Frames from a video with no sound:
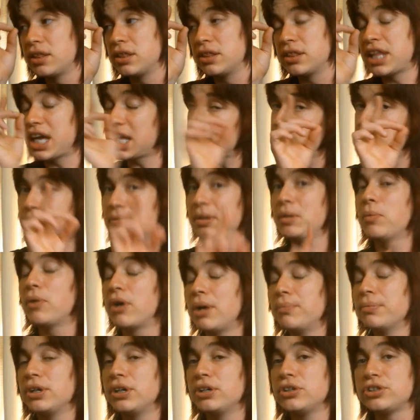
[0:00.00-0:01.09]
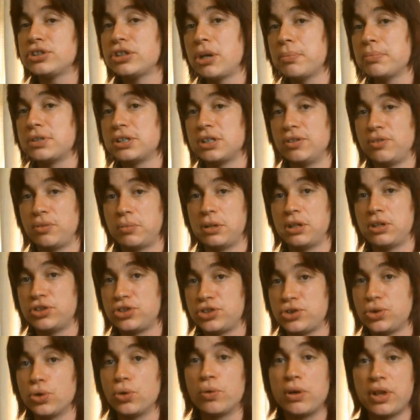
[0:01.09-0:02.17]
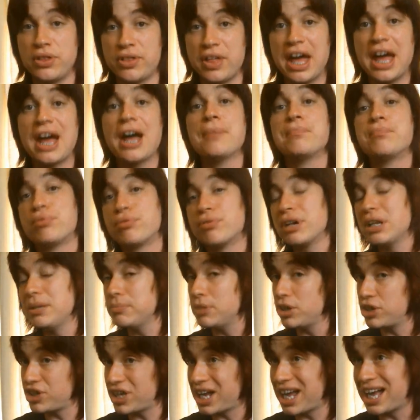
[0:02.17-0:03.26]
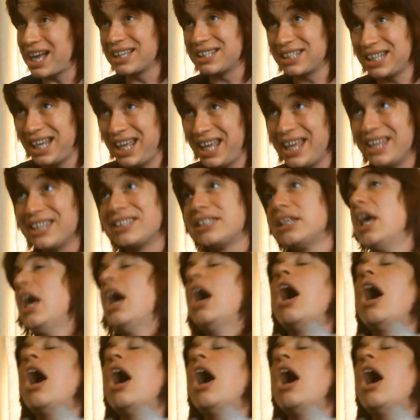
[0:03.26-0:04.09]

That's something where I'm going to stop Silverbolt's story there, pretty much as is.